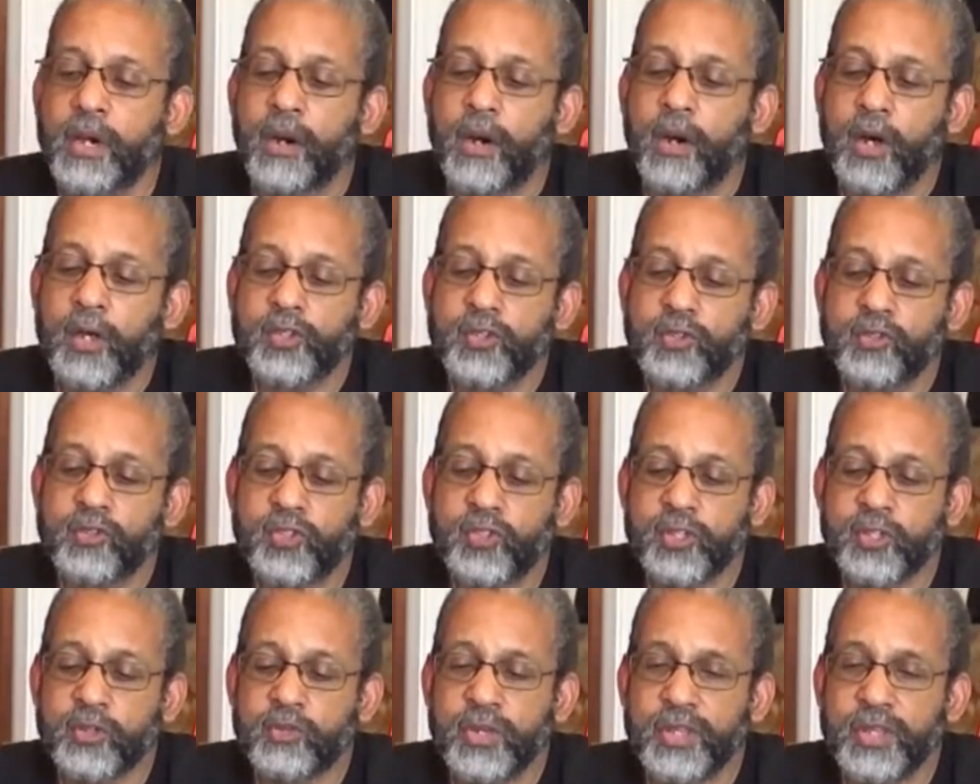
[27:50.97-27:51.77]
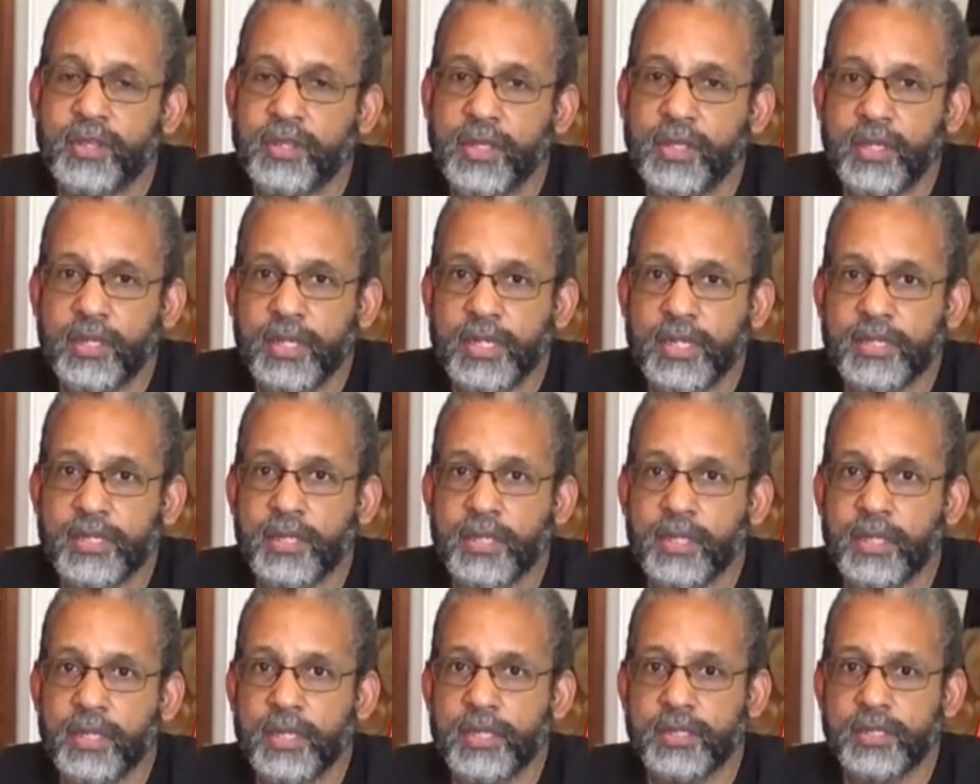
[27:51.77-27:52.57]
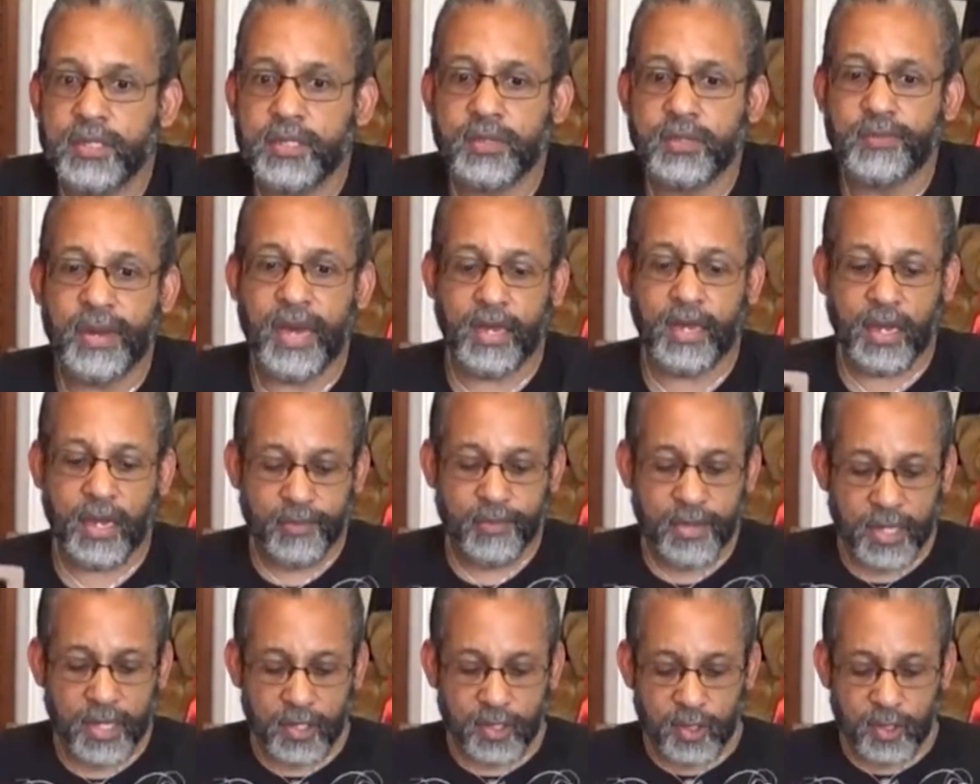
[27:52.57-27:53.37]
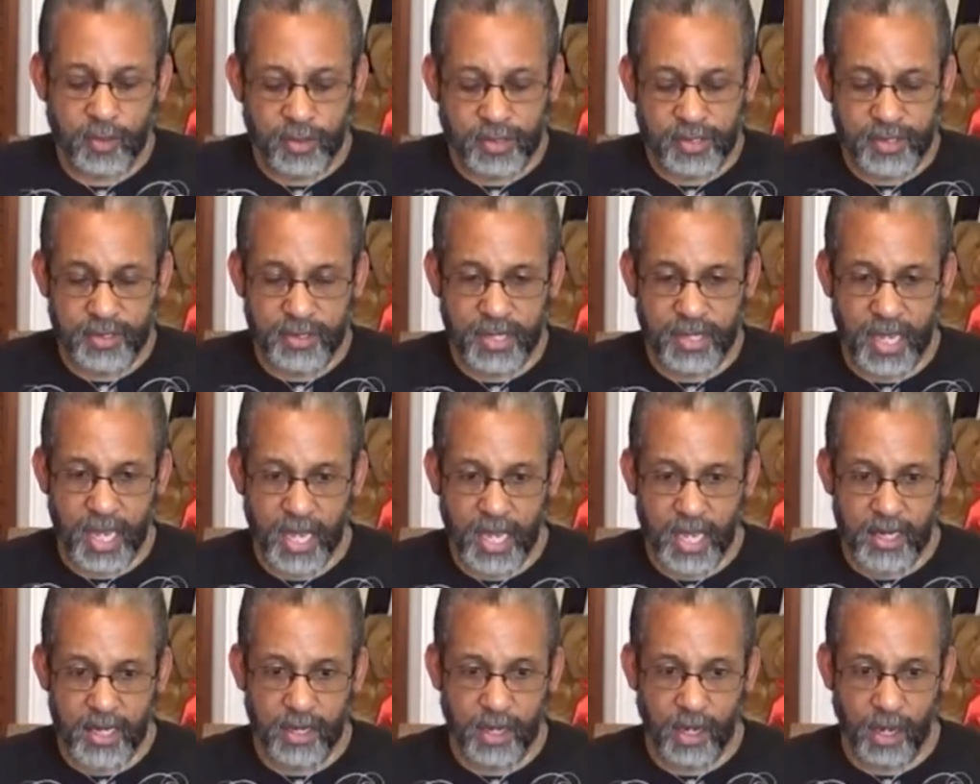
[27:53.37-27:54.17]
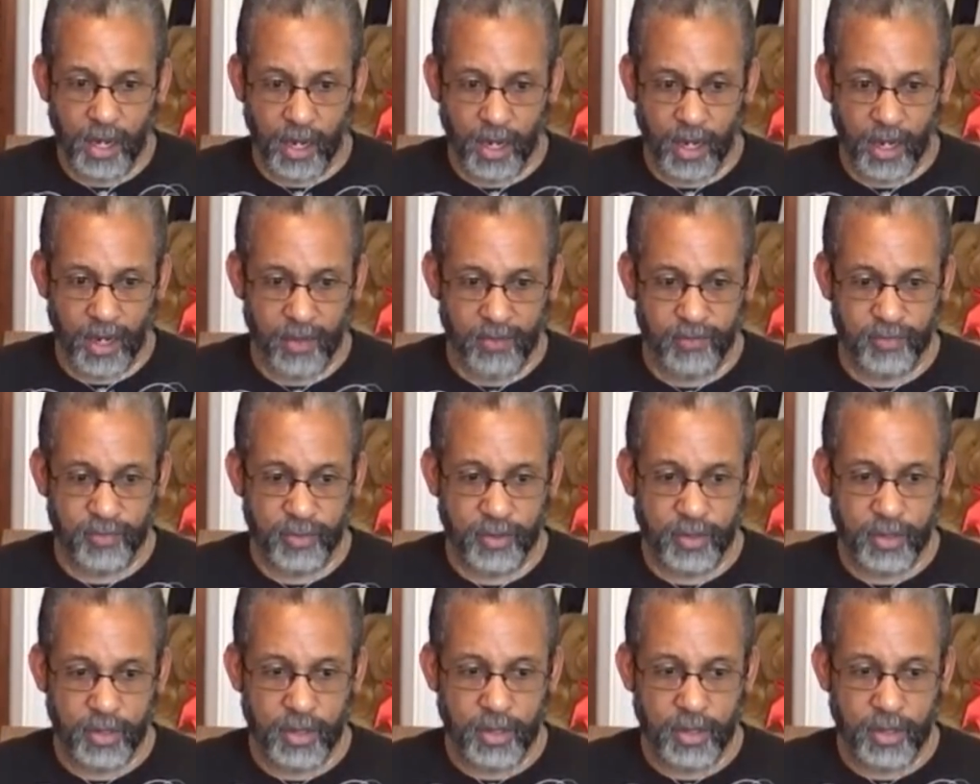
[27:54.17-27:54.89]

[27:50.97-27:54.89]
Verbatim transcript: Also, too, with lilies, lilies is about coming into a state of